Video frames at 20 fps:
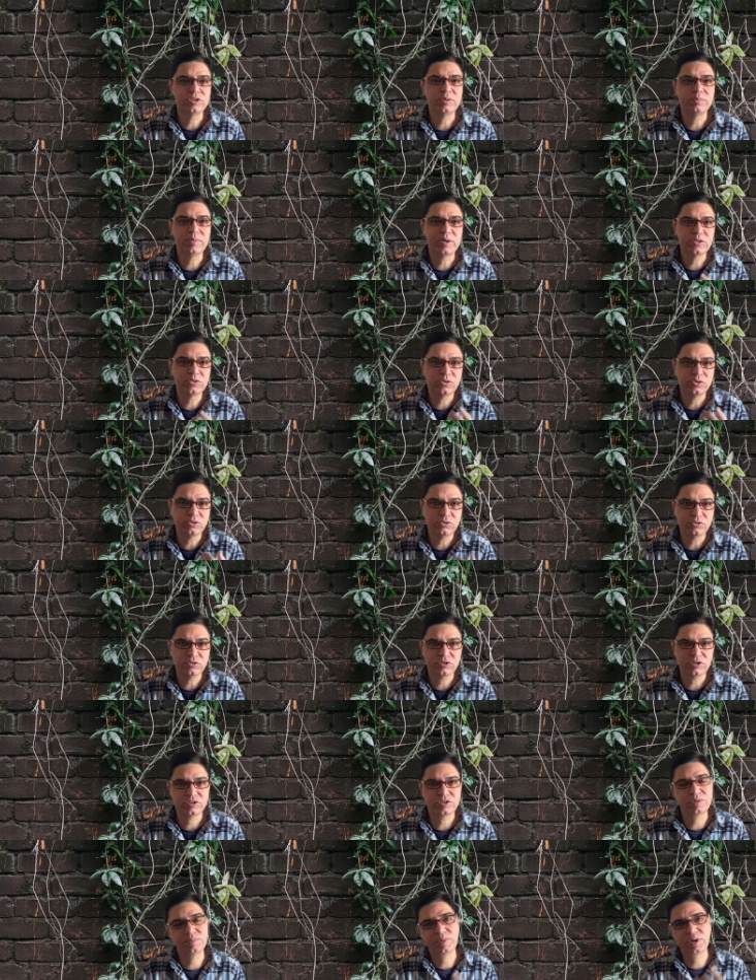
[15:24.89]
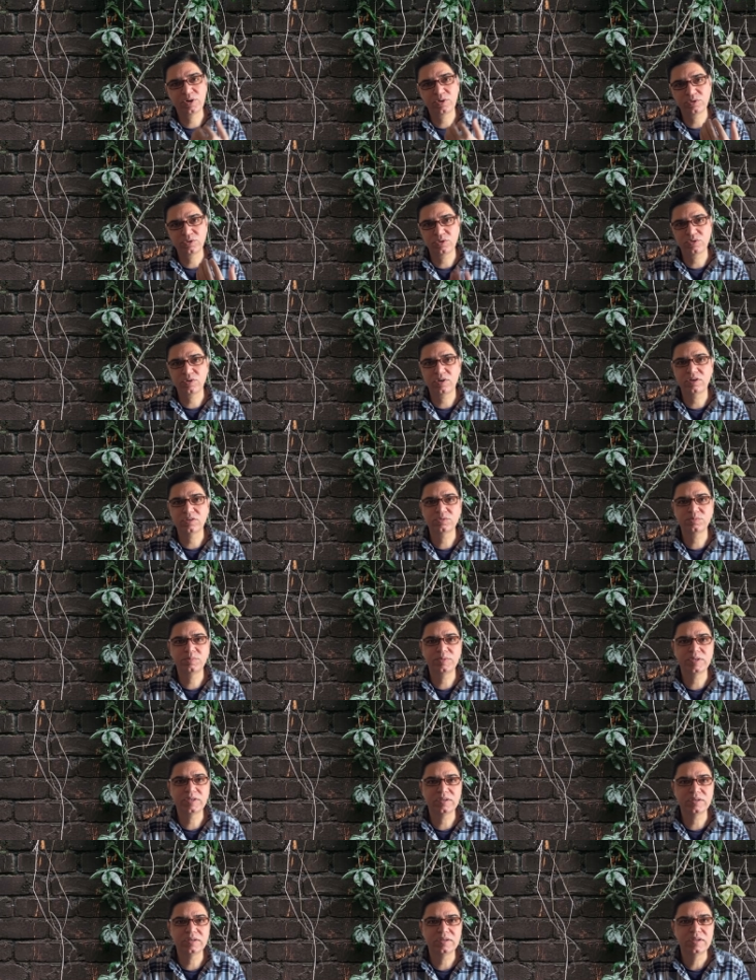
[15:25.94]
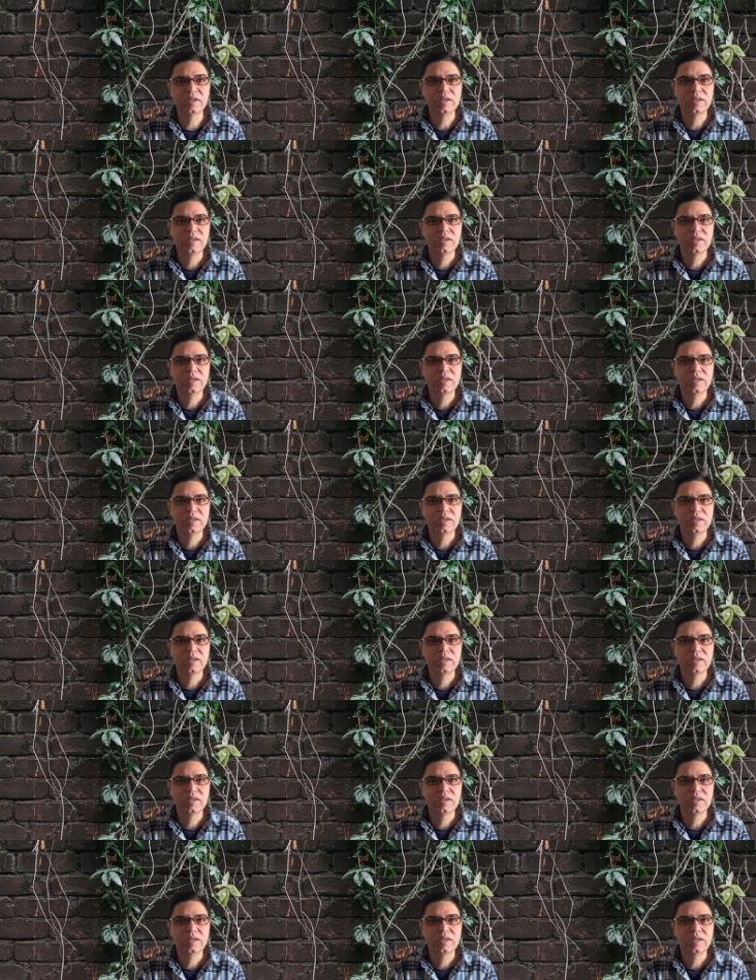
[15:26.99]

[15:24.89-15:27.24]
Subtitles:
depends on your trust, depends on your hospital,